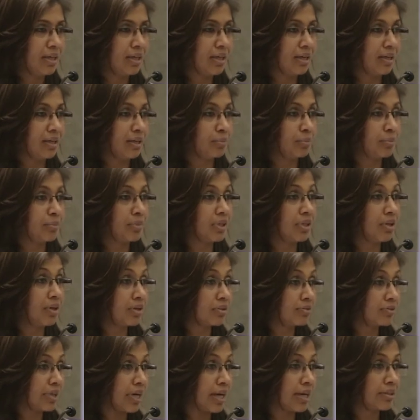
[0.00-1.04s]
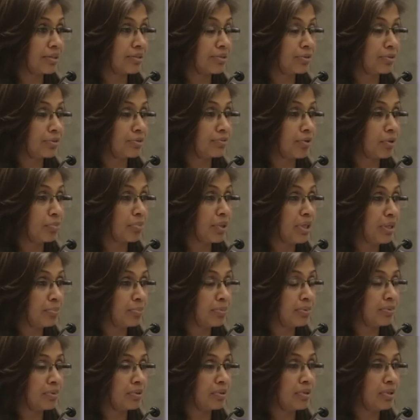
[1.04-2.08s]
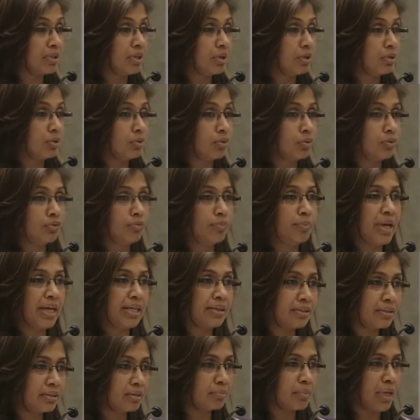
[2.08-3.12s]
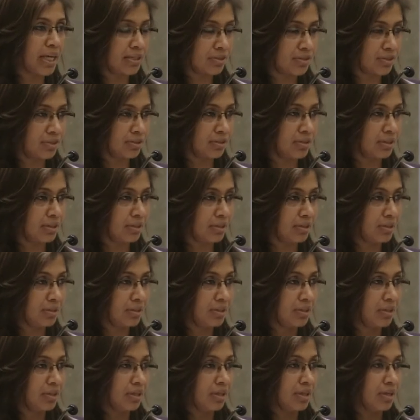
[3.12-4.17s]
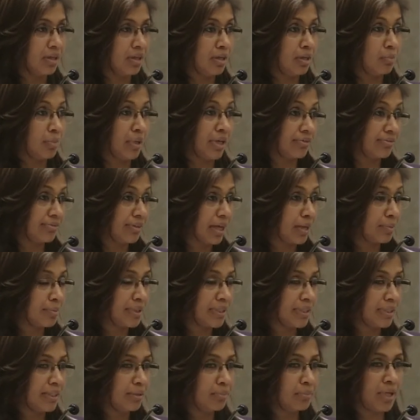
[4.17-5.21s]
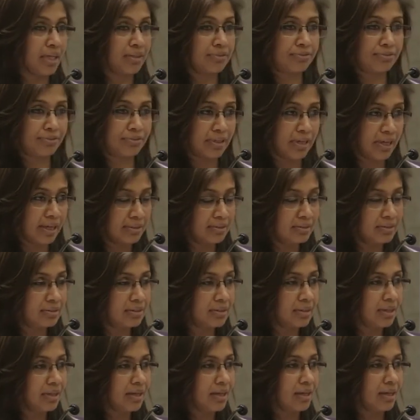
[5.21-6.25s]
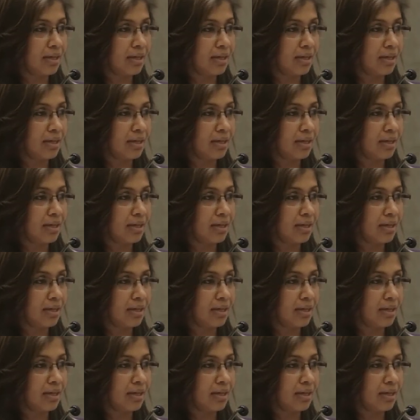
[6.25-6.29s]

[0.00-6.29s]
A lot of gratitude for people who've mentored my journey, my family, my friends.